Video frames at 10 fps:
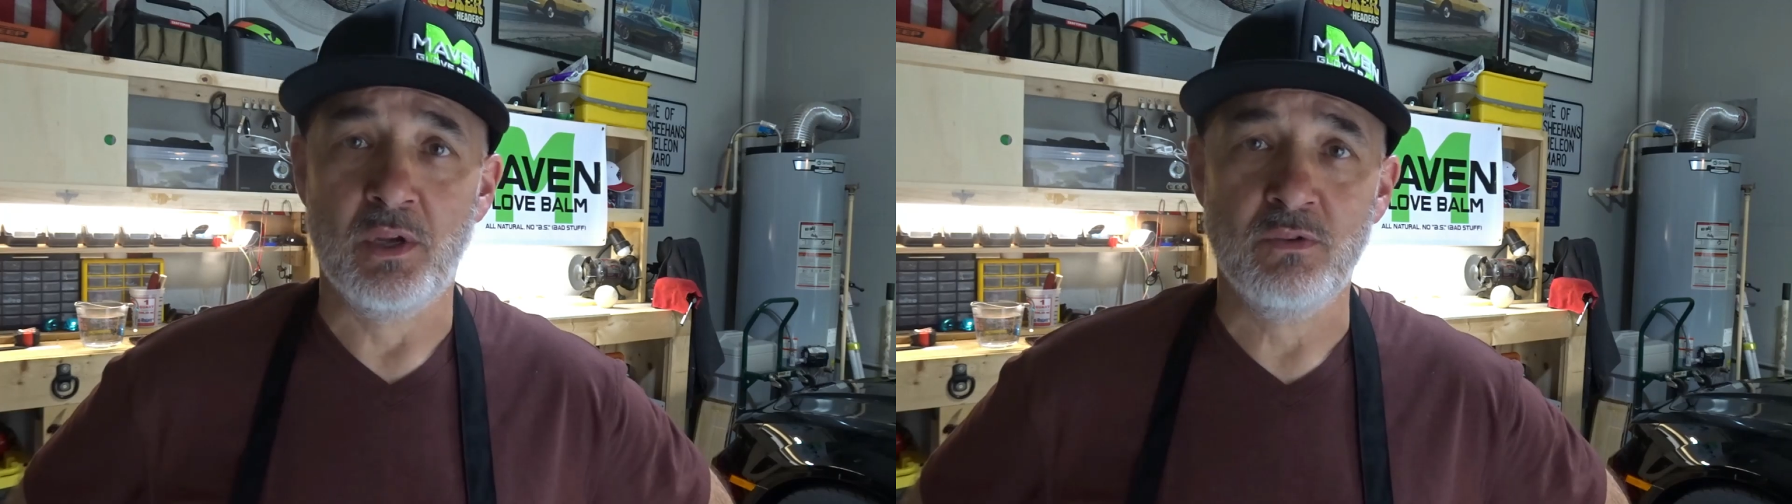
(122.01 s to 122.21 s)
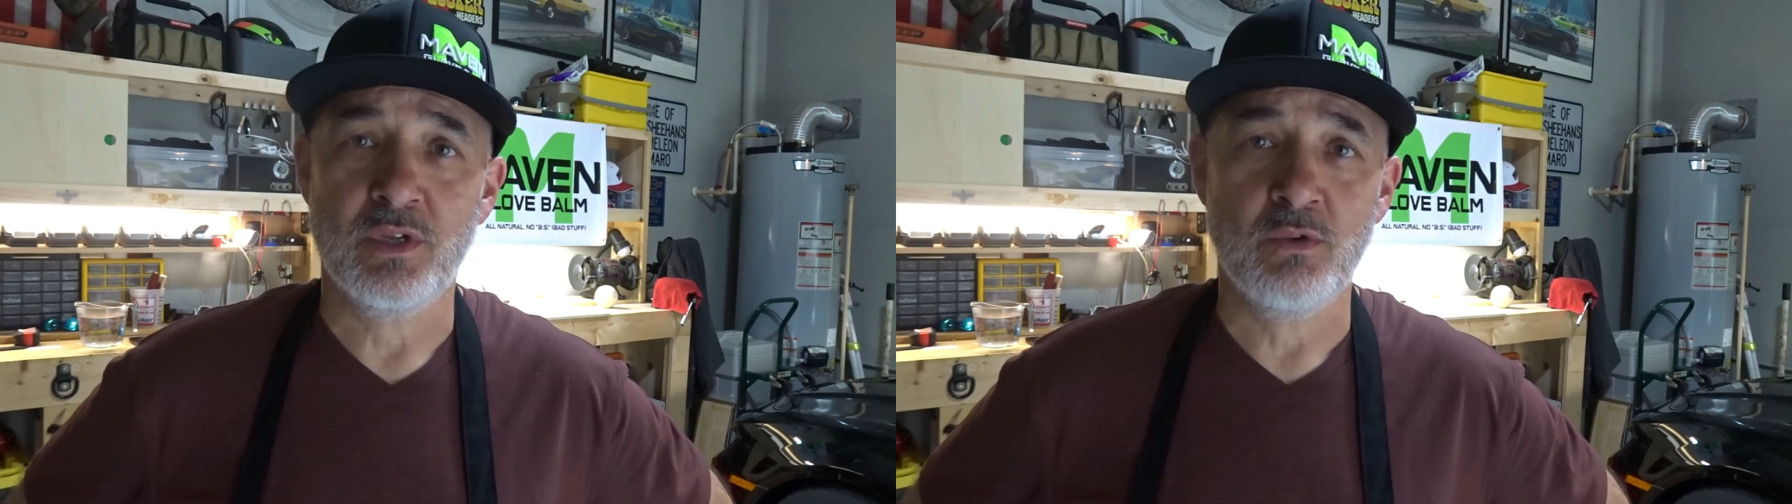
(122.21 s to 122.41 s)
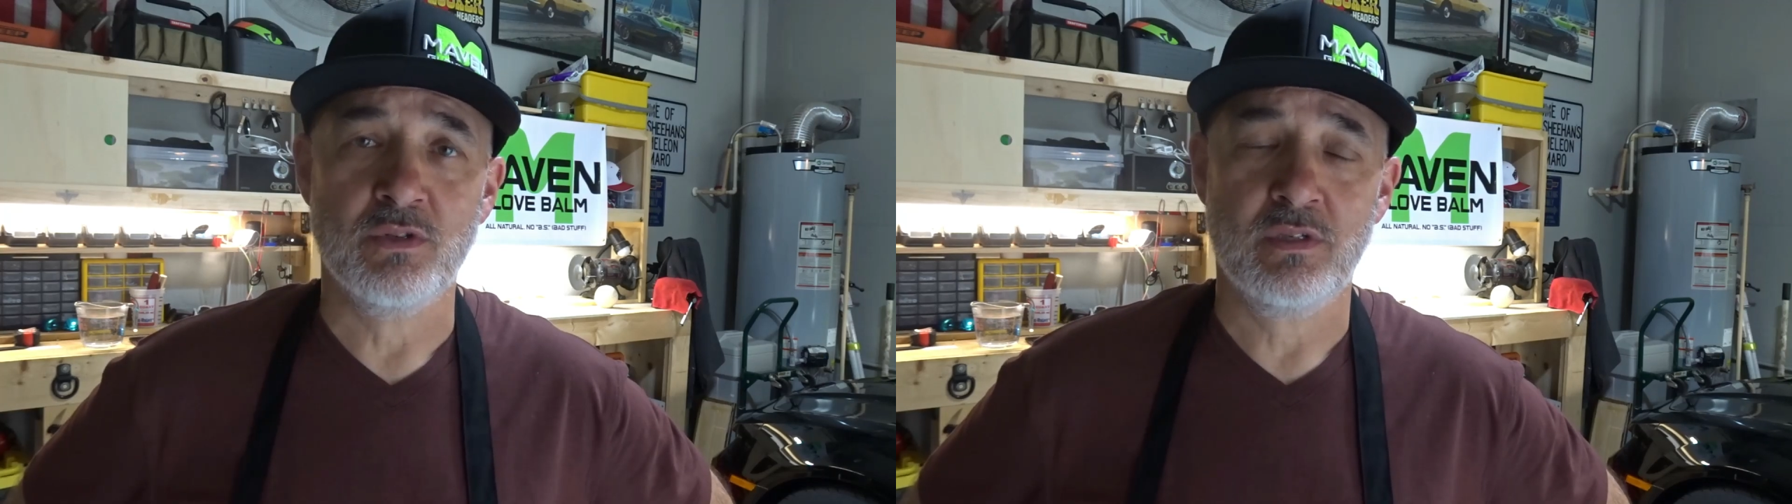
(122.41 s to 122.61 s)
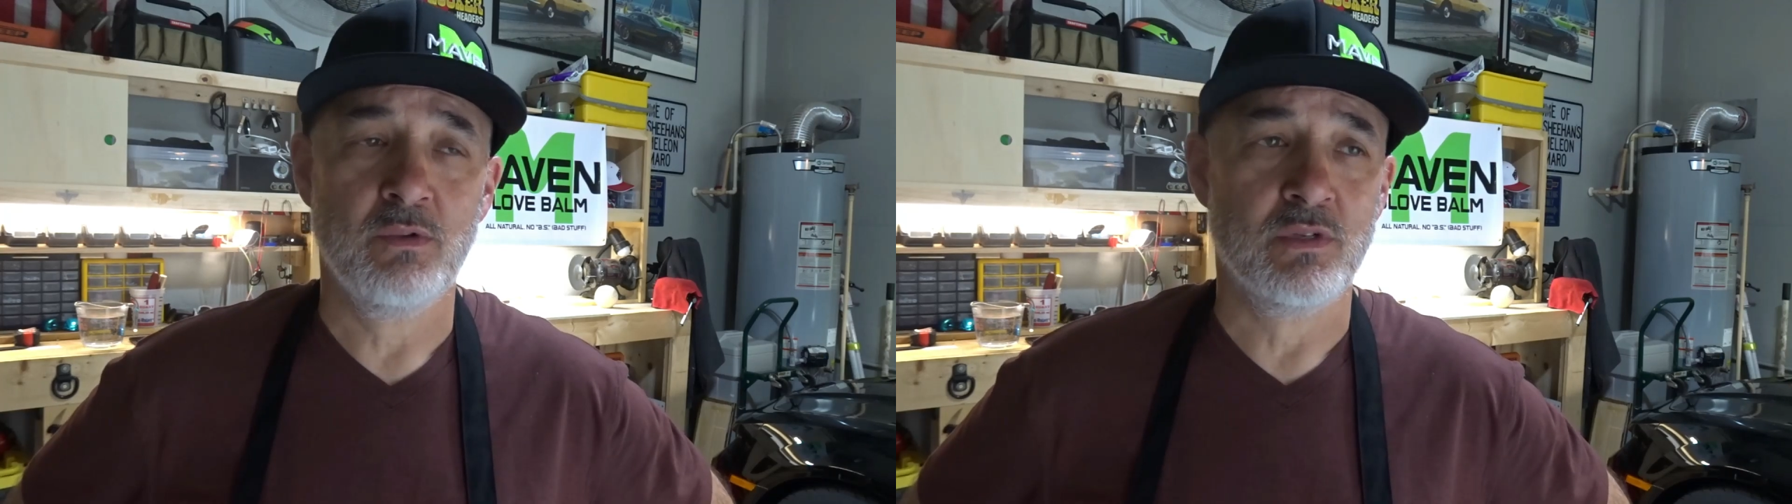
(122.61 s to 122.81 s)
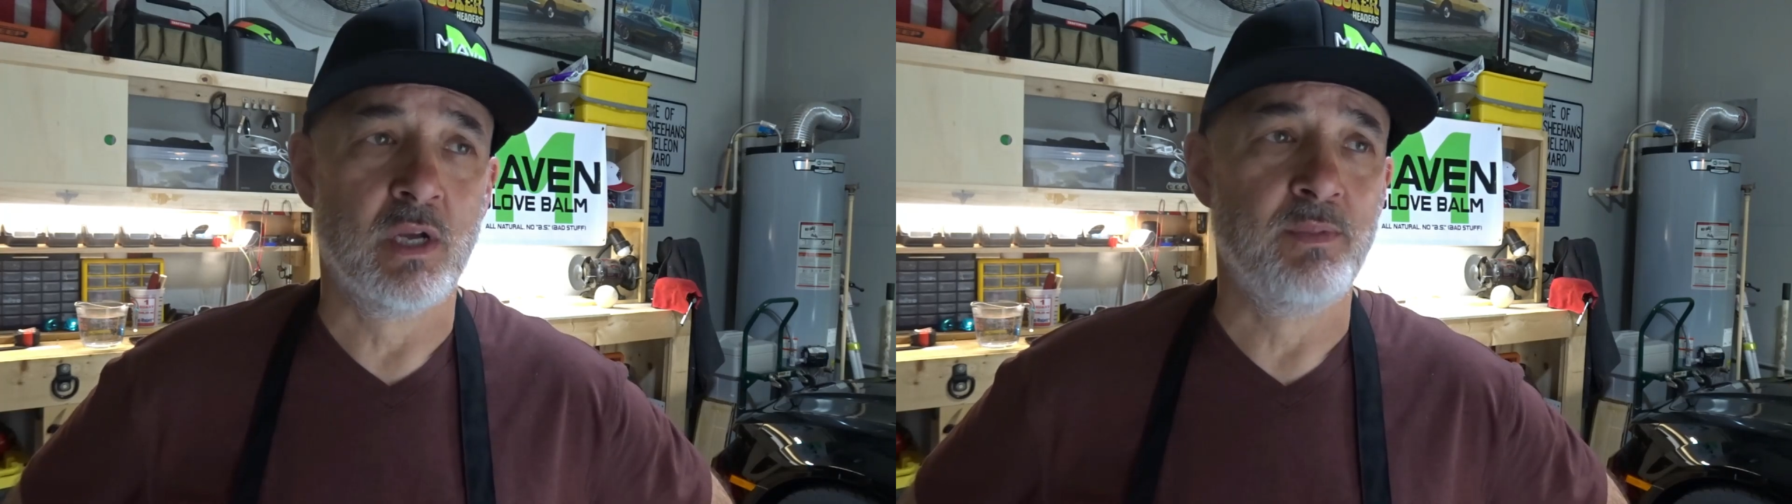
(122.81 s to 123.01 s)
He
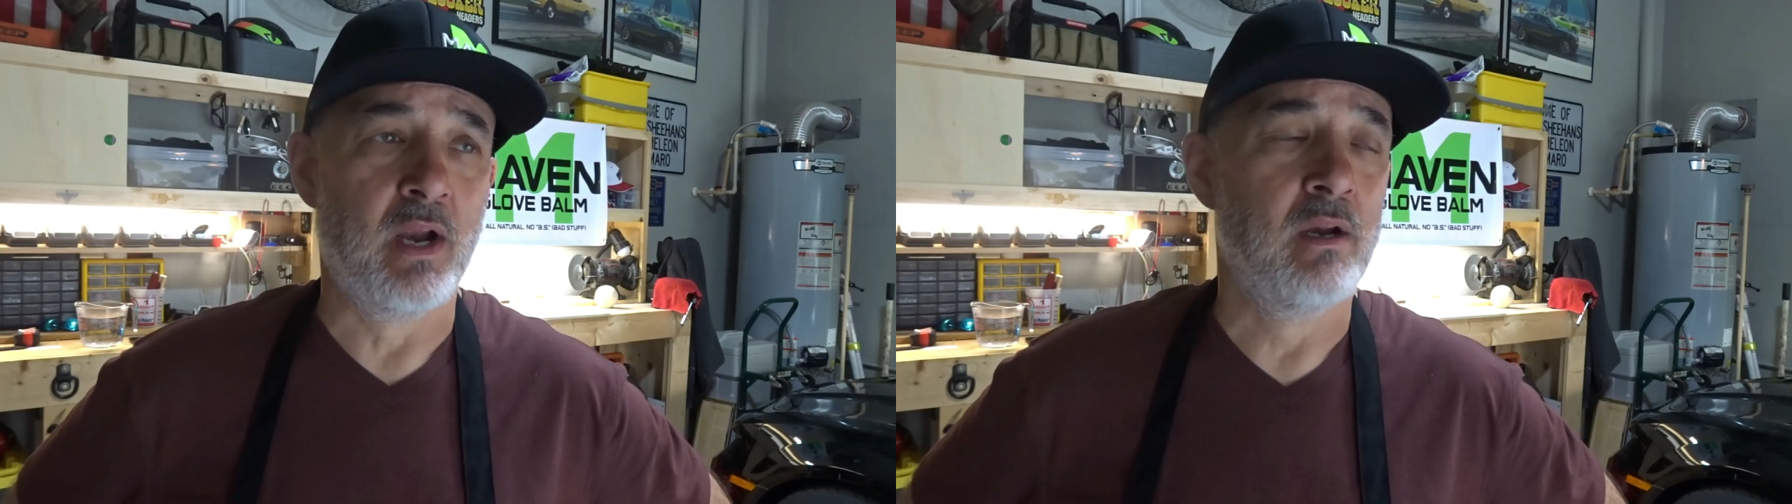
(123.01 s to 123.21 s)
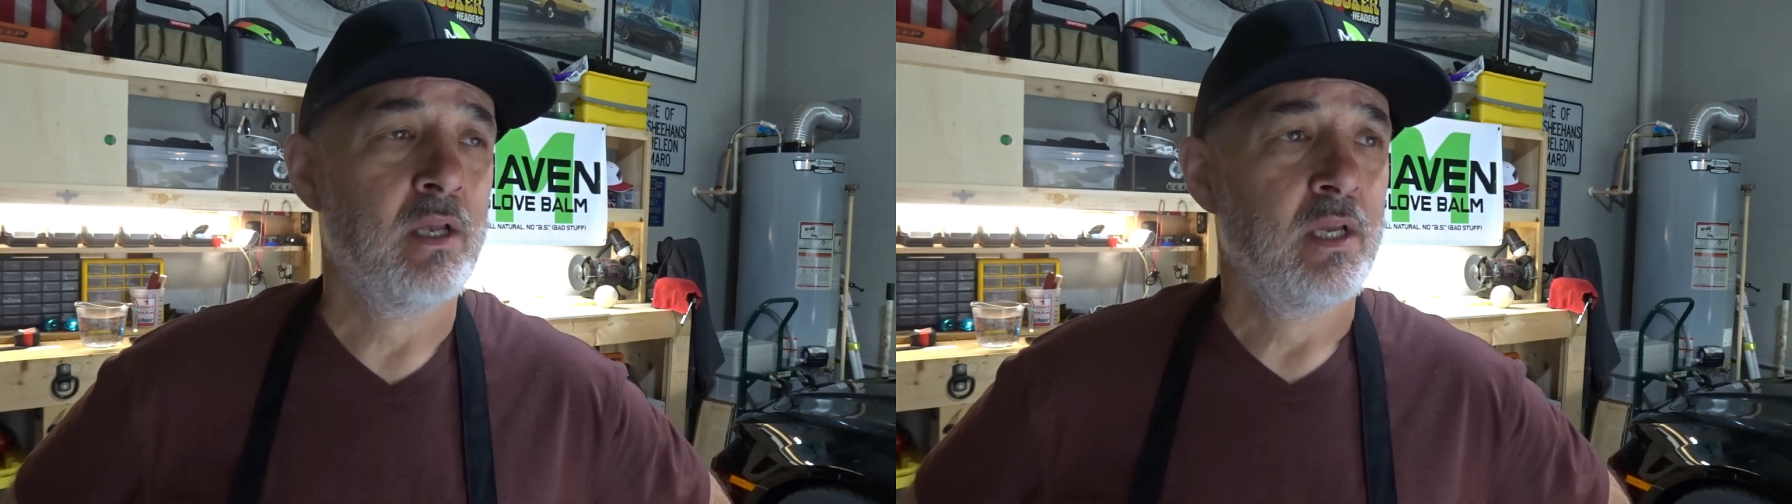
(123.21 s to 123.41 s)
was up there.